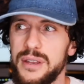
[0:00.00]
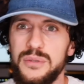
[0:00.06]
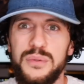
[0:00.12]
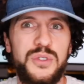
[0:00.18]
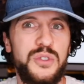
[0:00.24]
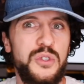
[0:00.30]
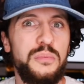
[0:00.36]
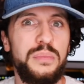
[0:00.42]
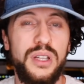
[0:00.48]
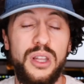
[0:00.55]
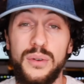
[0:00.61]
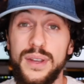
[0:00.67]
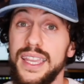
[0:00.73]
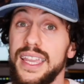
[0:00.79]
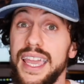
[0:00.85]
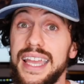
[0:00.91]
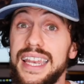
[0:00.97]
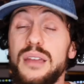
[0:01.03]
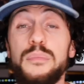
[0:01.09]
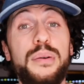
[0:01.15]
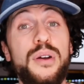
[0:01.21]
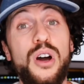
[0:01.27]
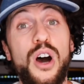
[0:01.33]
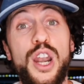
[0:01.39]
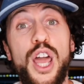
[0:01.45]
And it was super low-key. And he
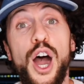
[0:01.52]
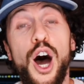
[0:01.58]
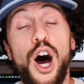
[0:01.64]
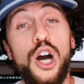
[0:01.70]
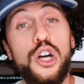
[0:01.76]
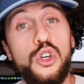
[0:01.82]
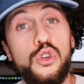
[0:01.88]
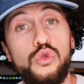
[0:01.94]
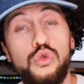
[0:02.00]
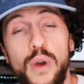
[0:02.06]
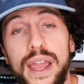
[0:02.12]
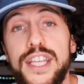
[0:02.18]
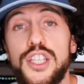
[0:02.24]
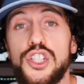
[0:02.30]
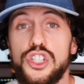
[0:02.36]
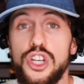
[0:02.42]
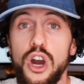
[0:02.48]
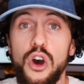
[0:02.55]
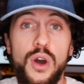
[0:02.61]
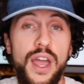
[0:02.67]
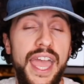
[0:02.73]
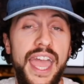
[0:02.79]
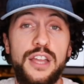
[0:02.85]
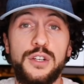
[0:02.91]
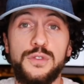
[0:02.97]
put on a great show
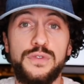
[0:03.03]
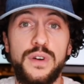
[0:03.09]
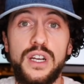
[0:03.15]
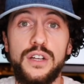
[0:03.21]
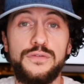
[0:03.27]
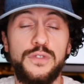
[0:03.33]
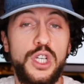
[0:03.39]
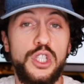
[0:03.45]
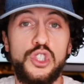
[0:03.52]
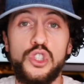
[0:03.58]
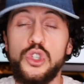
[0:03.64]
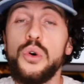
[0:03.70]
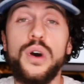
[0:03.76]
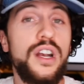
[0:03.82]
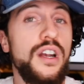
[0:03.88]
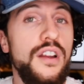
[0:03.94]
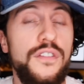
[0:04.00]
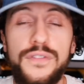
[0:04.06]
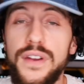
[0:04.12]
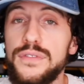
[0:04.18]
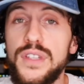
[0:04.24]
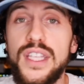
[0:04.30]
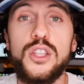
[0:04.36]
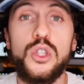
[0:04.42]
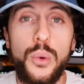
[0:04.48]
in front of 250,